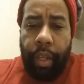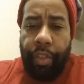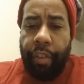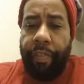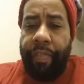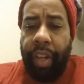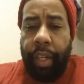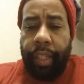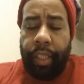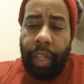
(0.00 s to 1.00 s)
the
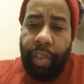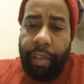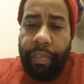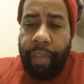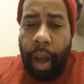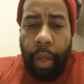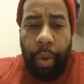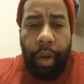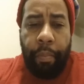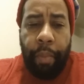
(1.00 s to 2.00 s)
feelings of a
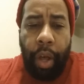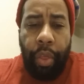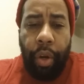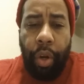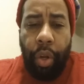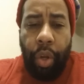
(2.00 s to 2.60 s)
father and mother